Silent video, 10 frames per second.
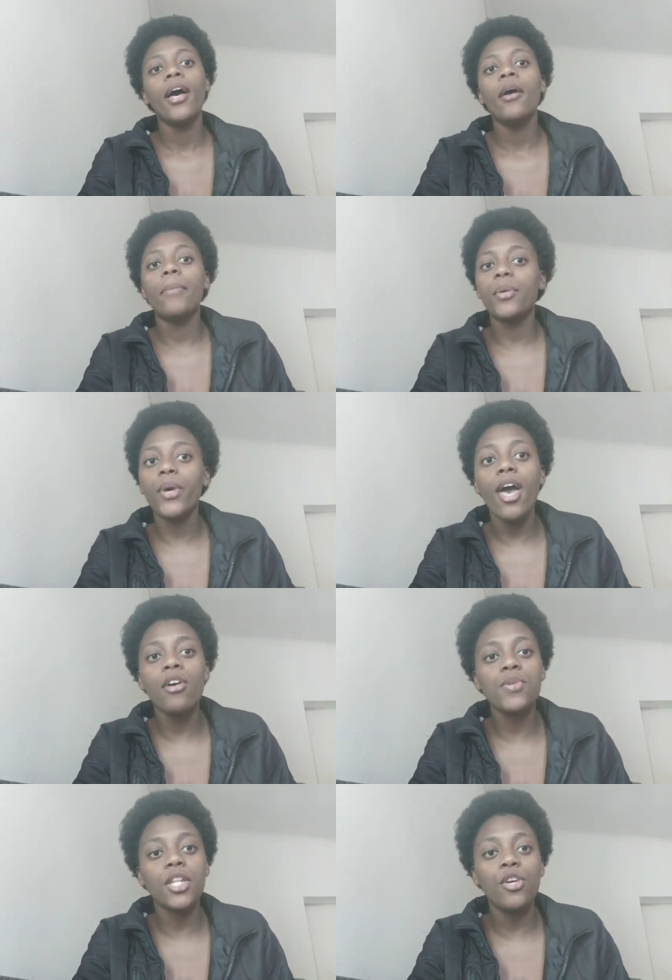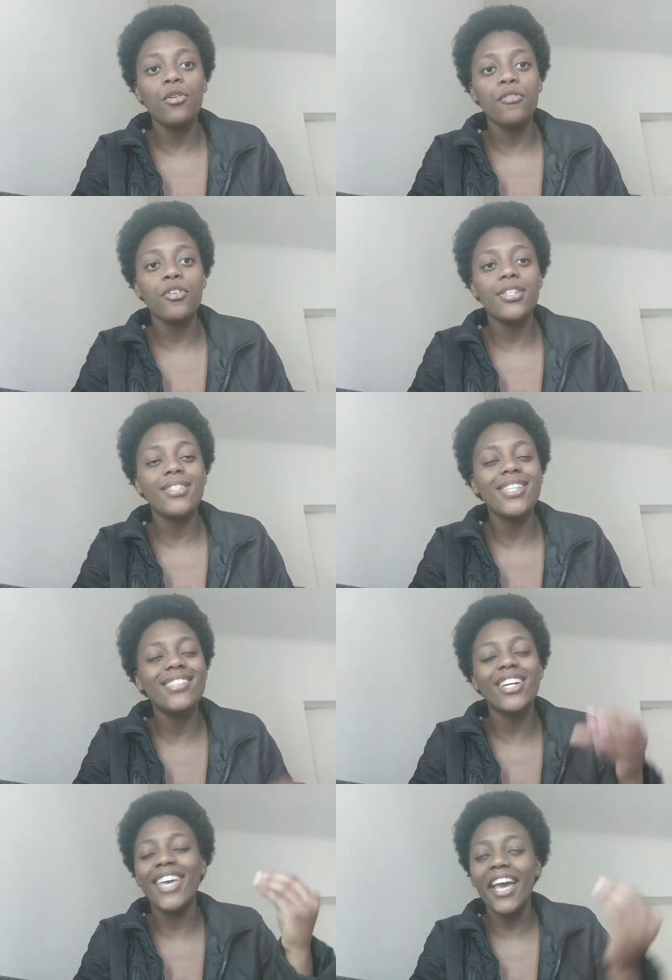But where else with university,
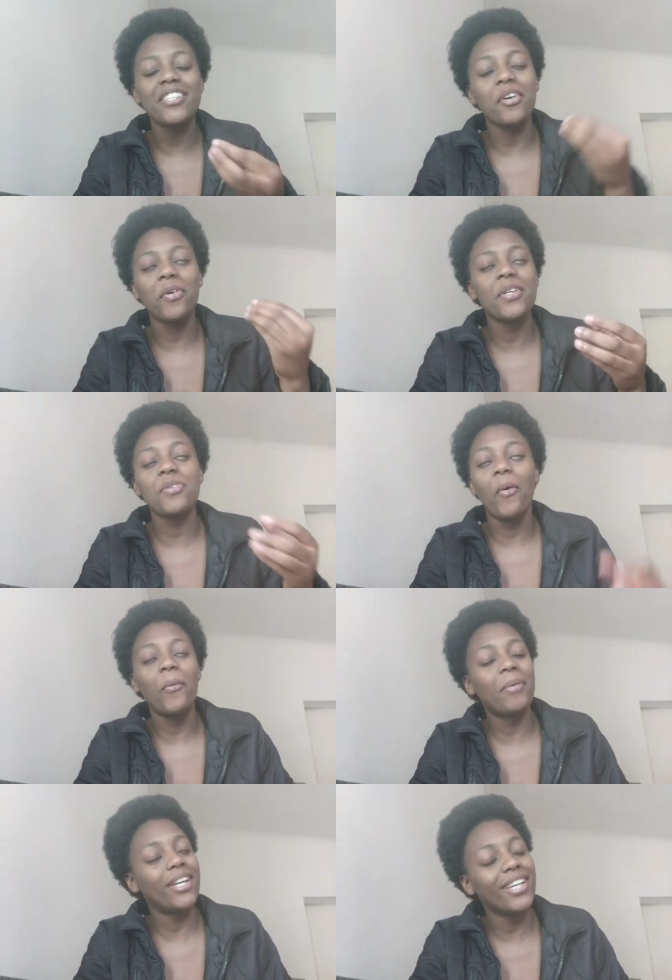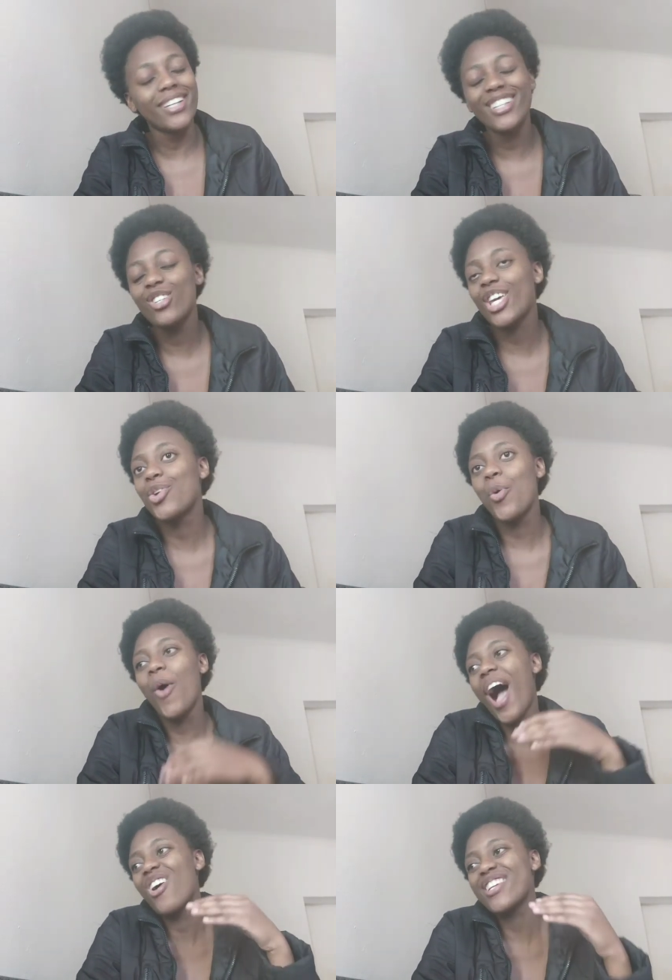the gates are always open. You can
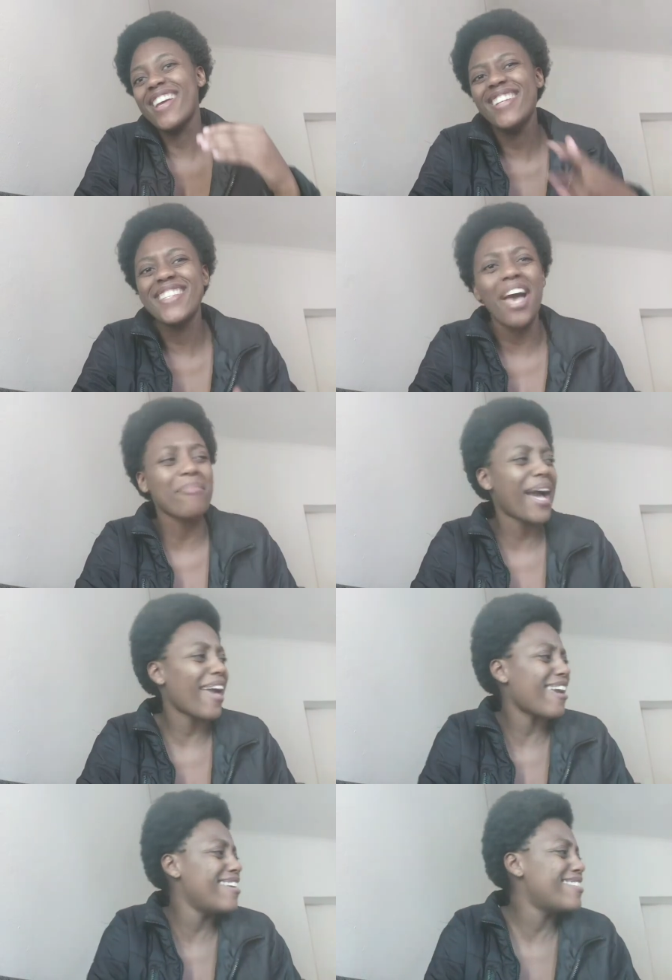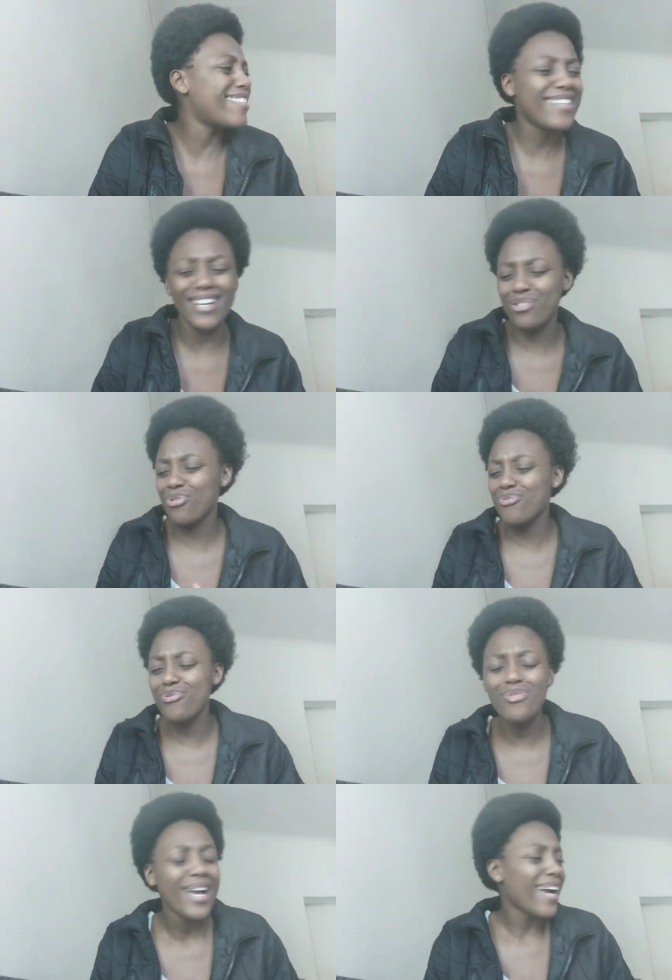go out anytime. Ka 8, ka
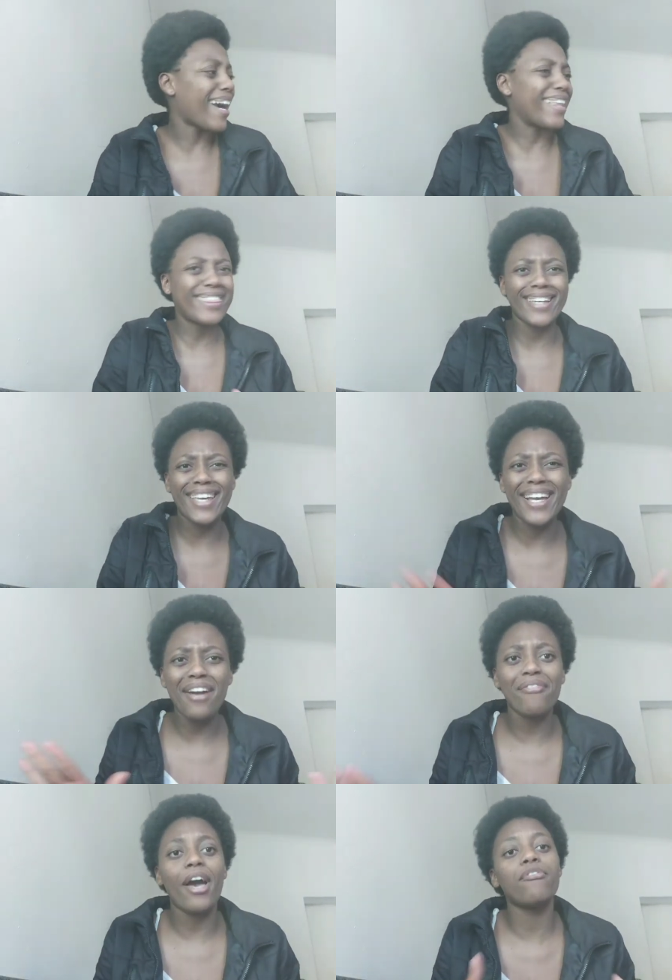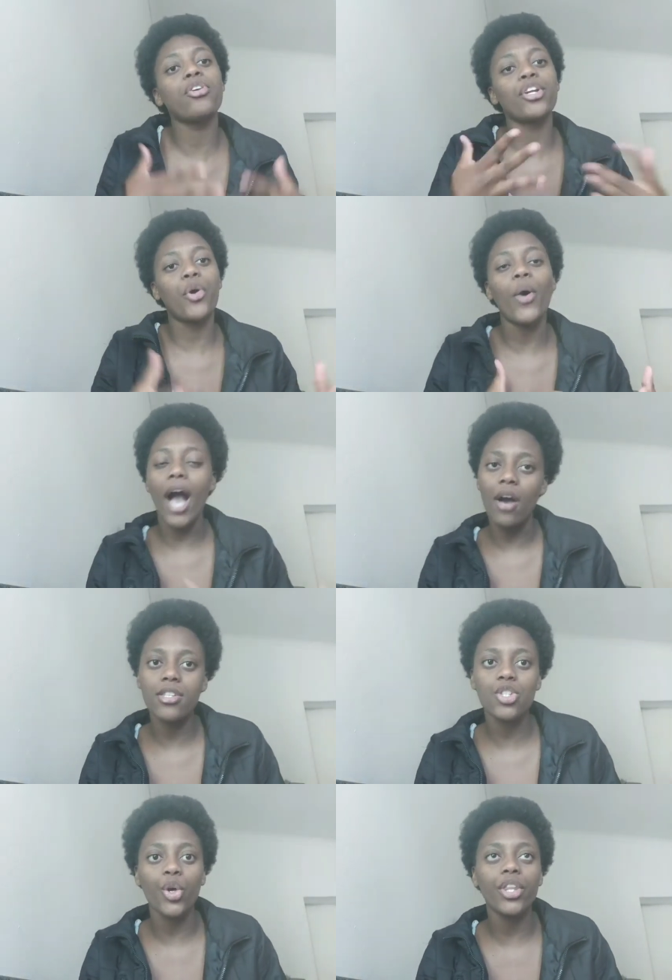2, ka 3, ka 5, you can go
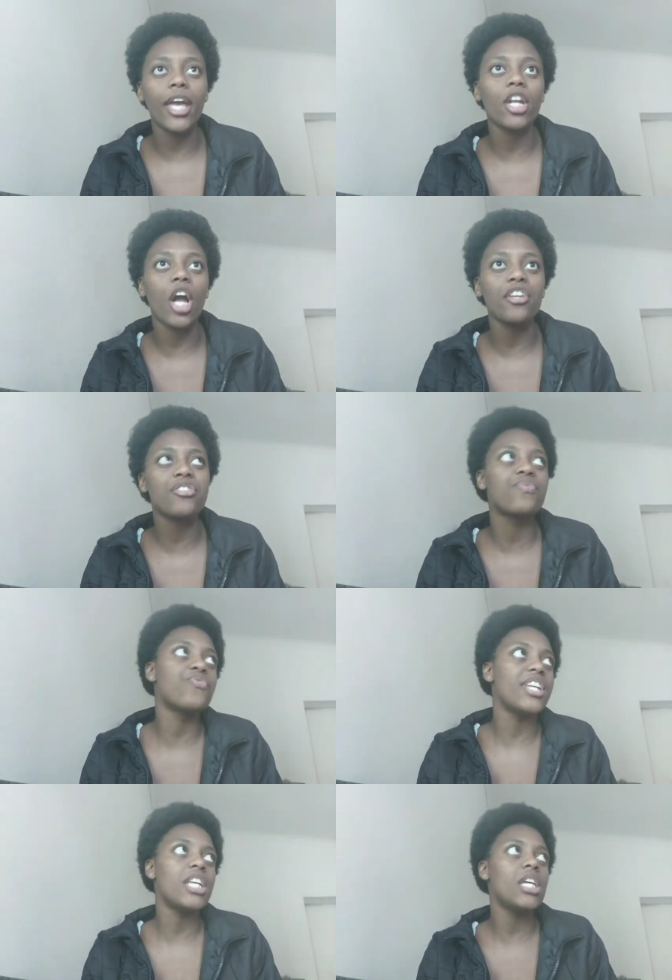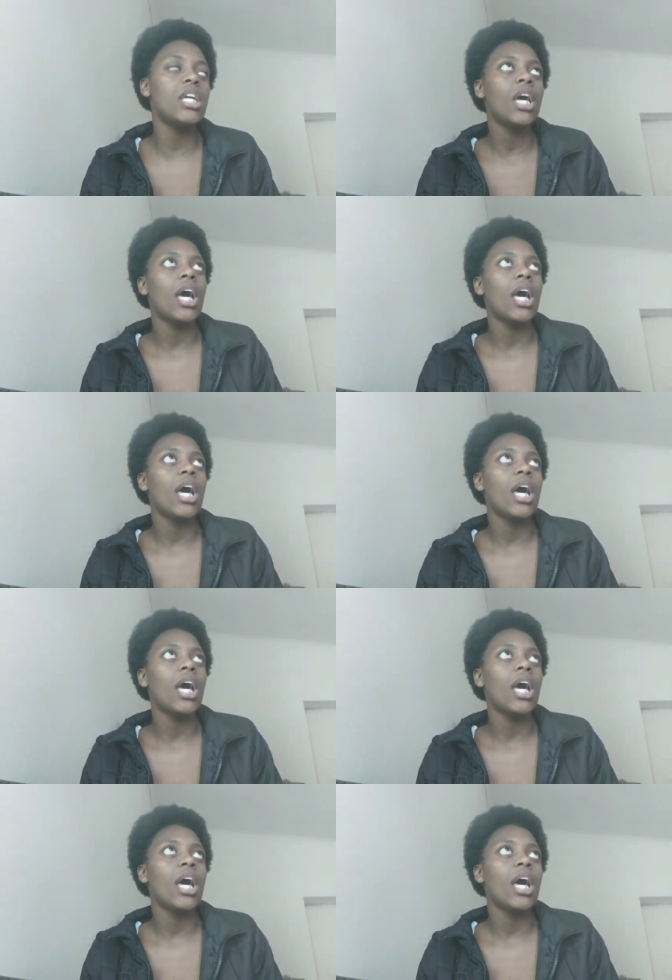out. So they're not really